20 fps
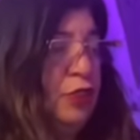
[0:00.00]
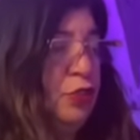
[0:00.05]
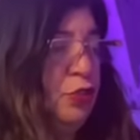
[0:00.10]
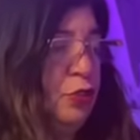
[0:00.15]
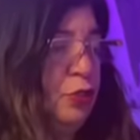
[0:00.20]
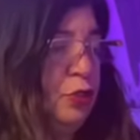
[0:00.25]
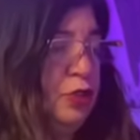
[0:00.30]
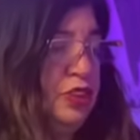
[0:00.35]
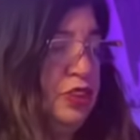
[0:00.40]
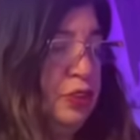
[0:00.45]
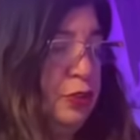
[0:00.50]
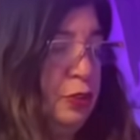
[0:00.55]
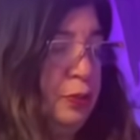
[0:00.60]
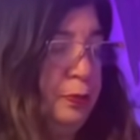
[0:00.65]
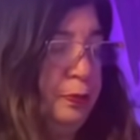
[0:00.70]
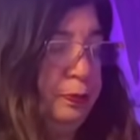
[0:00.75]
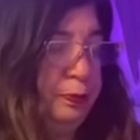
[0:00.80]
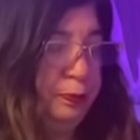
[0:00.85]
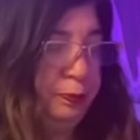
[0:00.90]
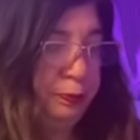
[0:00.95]
your
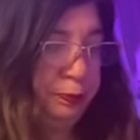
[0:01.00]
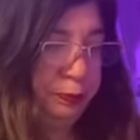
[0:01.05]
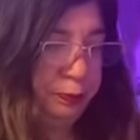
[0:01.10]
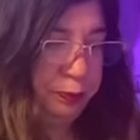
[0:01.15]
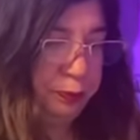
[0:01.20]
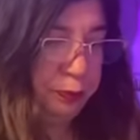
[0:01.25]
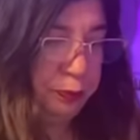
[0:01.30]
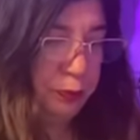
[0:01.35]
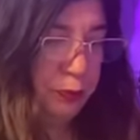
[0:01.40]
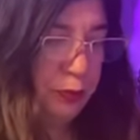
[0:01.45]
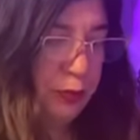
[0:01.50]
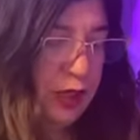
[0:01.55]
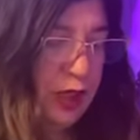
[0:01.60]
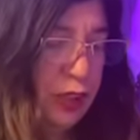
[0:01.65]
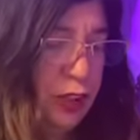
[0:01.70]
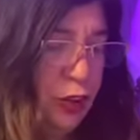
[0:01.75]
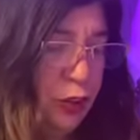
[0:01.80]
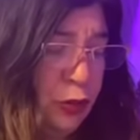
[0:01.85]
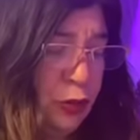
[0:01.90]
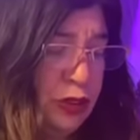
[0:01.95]
crystal.
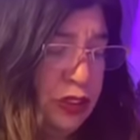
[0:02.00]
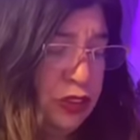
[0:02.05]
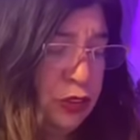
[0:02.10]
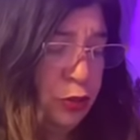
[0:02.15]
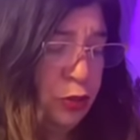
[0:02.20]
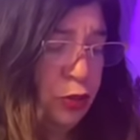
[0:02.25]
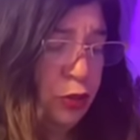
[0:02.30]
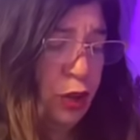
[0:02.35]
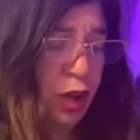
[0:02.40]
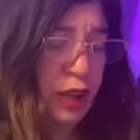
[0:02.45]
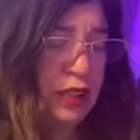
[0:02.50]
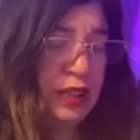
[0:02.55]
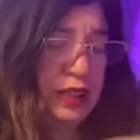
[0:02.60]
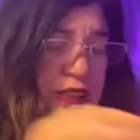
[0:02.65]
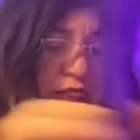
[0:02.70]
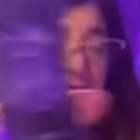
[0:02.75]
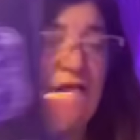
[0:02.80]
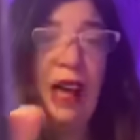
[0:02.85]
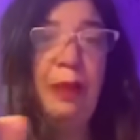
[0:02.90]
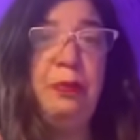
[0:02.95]
Your crystal you got
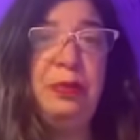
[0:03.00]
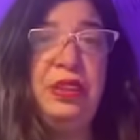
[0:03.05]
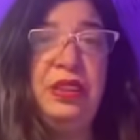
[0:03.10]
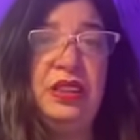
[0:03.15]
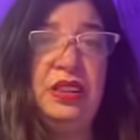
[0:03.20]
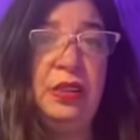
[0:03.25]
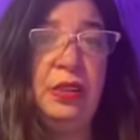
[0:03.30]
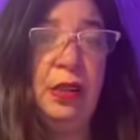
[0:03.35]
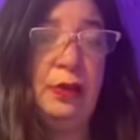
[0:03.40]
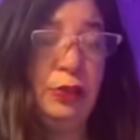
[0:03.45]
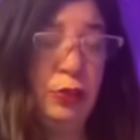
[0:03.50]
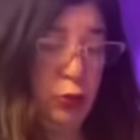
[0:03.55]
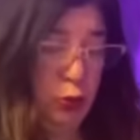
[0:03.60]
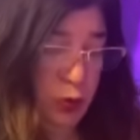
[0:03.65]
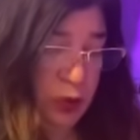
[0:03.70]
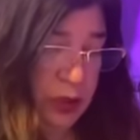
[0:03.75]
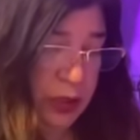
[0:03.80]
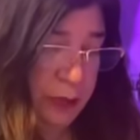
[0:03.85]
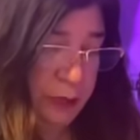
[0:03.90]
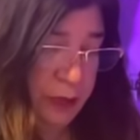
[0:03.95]
is Lapis
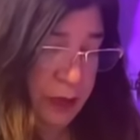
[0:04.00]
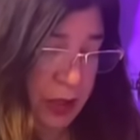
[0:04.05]
Lazuli,